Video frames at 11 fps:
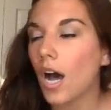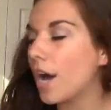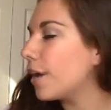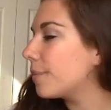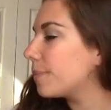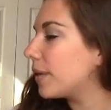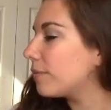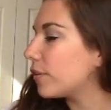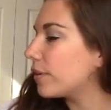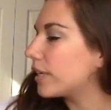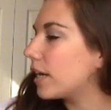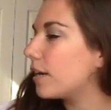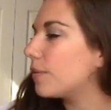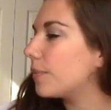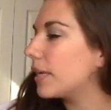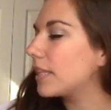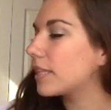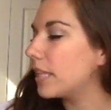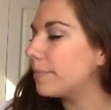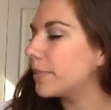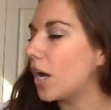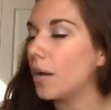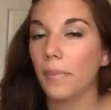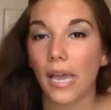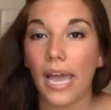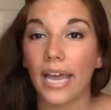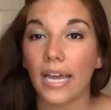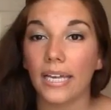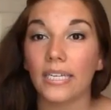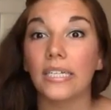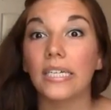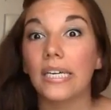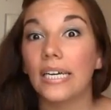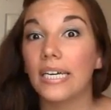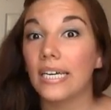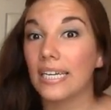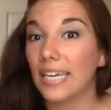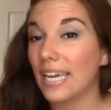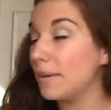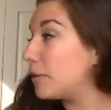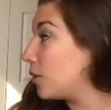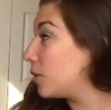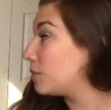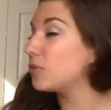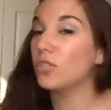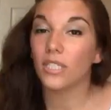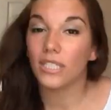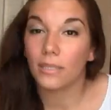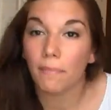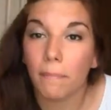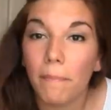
um, in Florida with Club Dom and came home to this